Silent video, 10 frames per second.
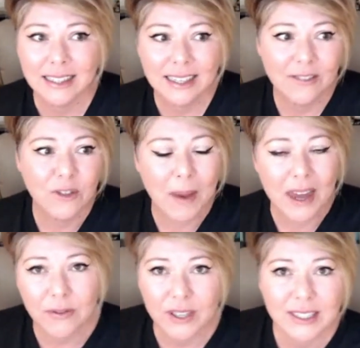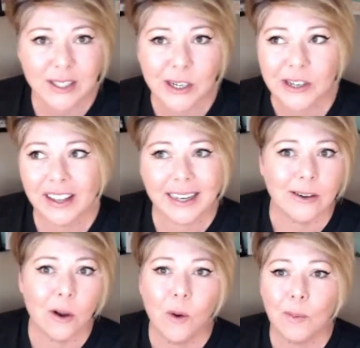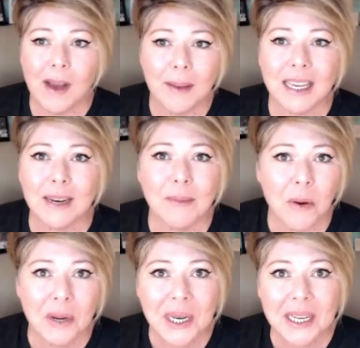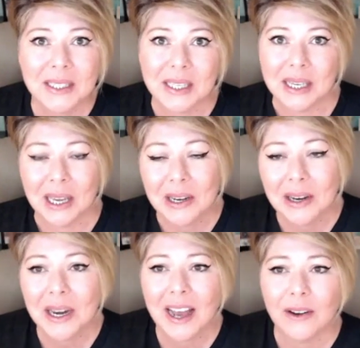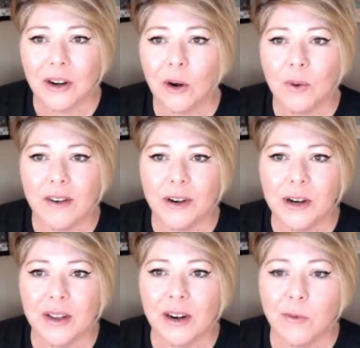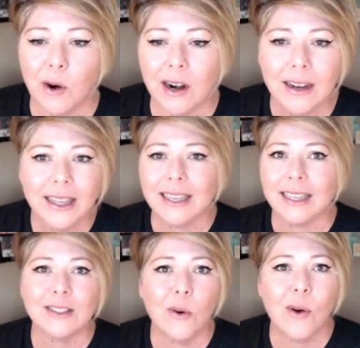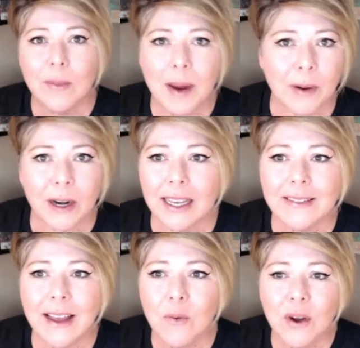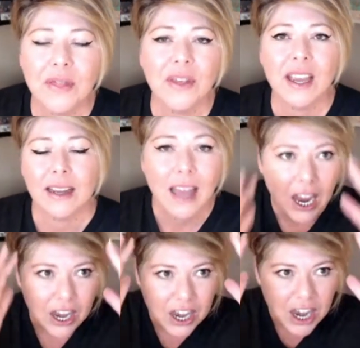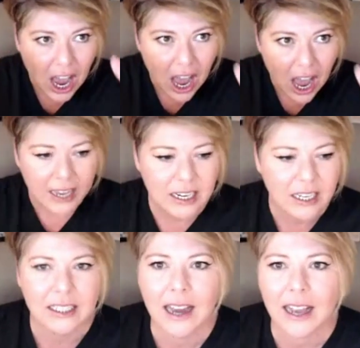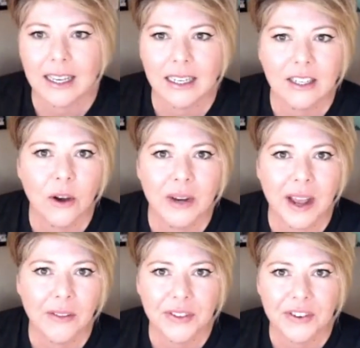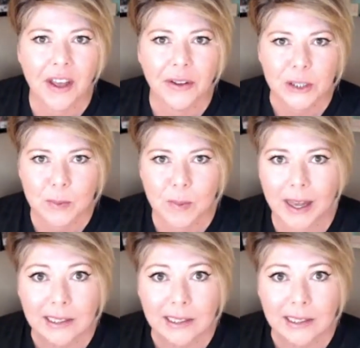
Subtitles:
the benefits that you're like, nope, I'm getting my Windex and getting on out, or whatever you're there for, getting toilet paper, getting that one thing. Not gonna go down the dollar spot.